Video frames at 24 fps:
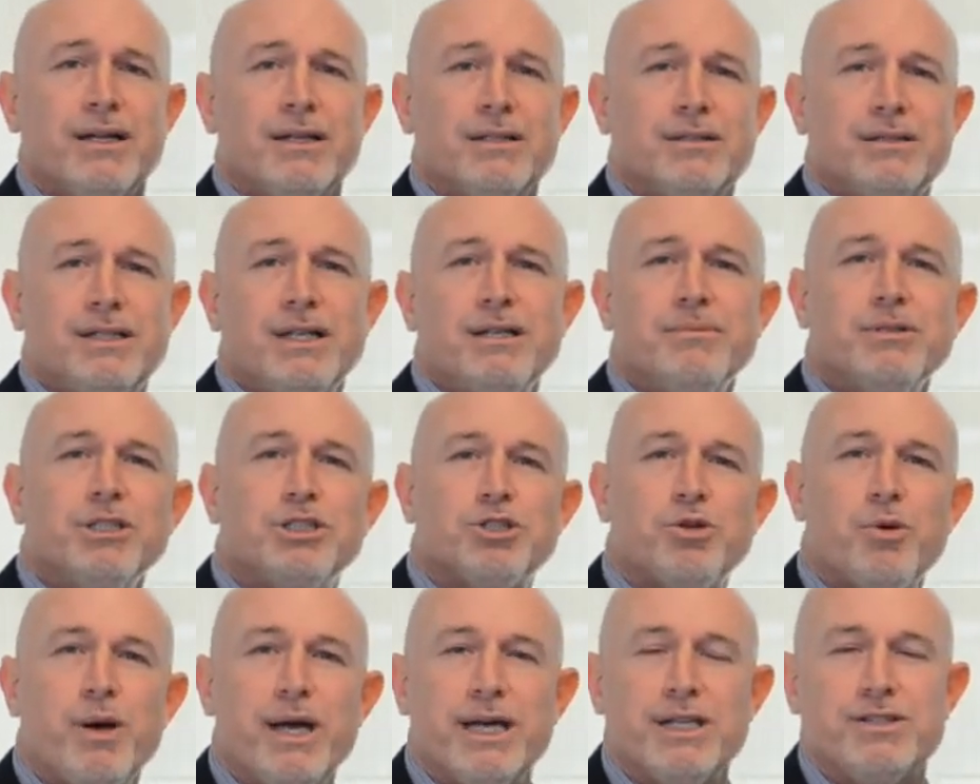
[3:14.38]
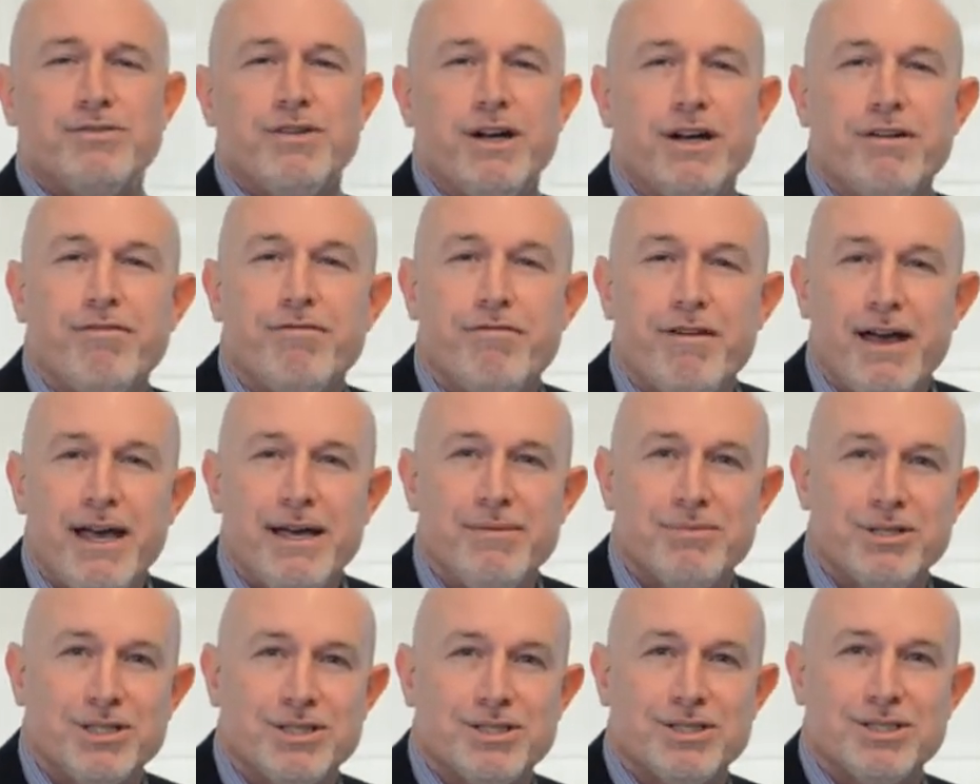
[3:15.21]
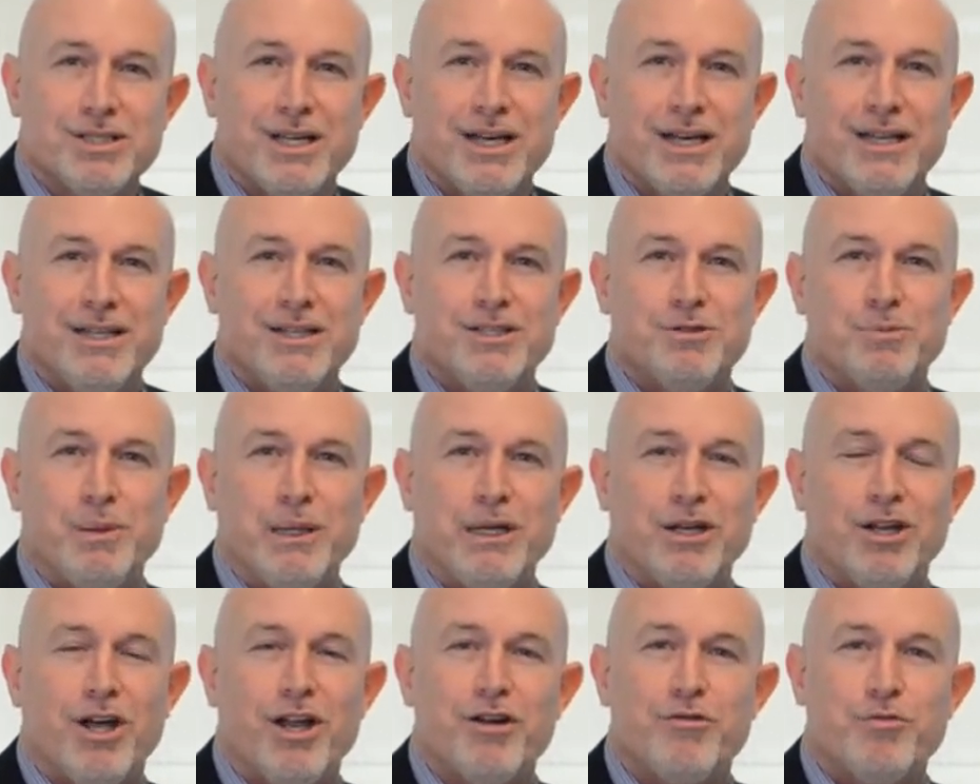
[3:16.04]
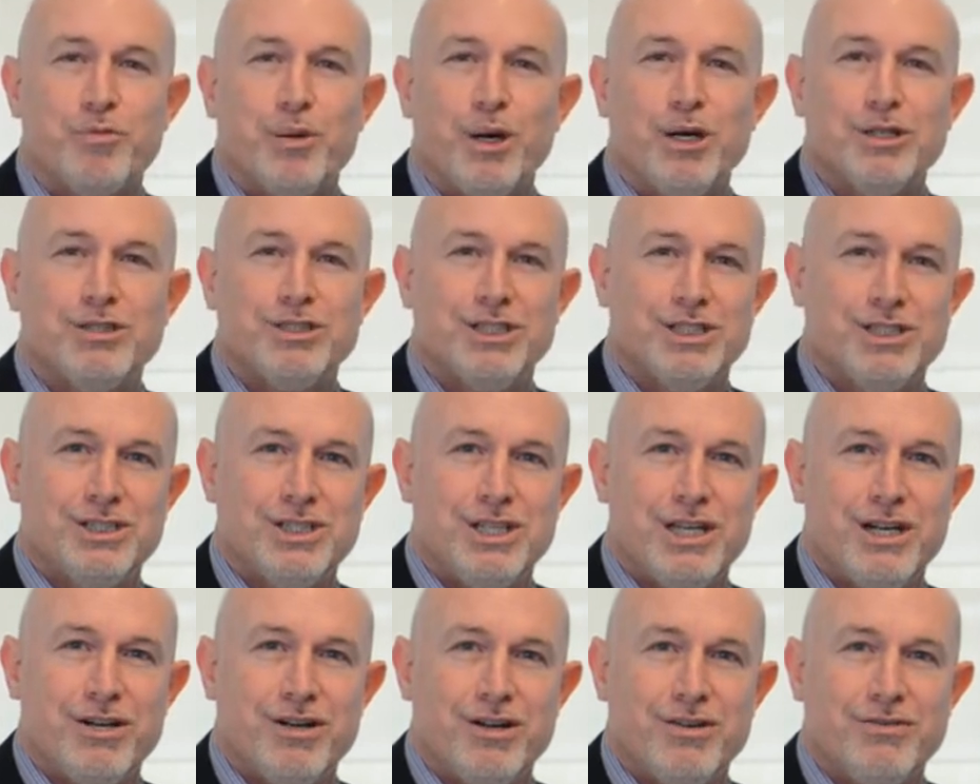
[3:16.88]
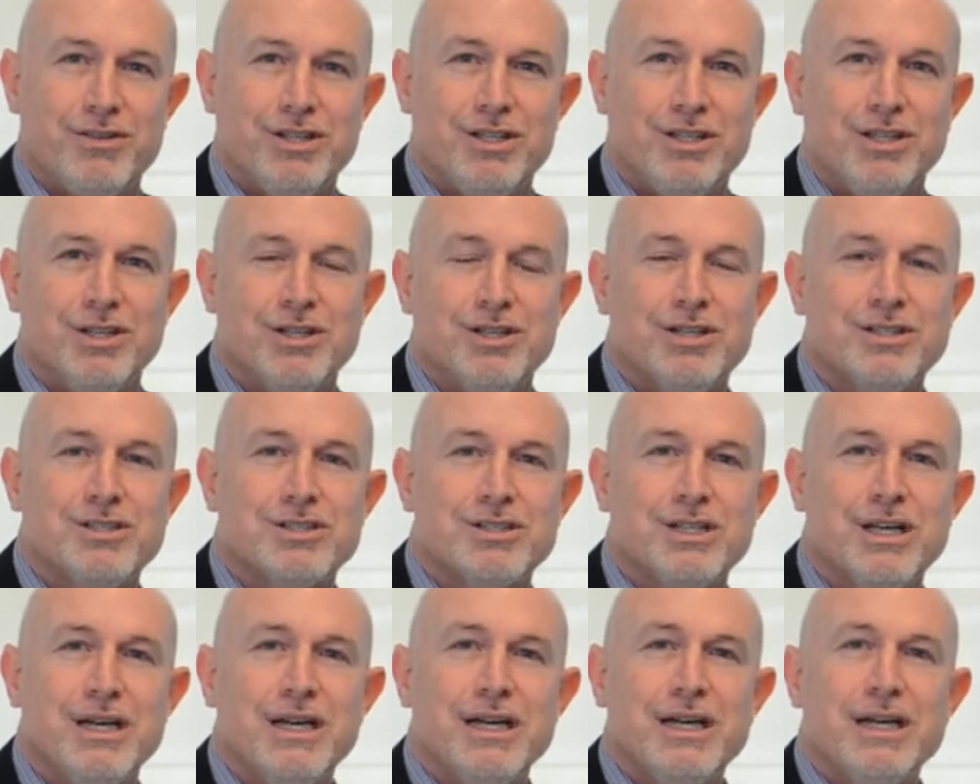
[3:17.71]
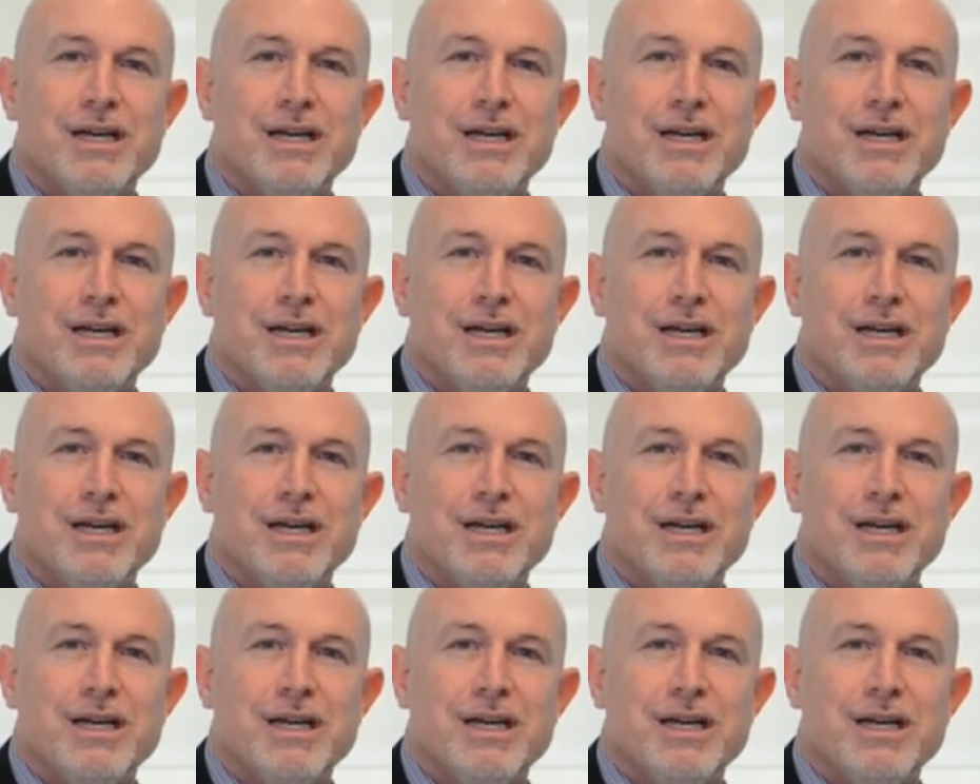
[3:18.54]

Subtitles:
Tiananmen Square is very famous. There's been a lot of protests there over the years.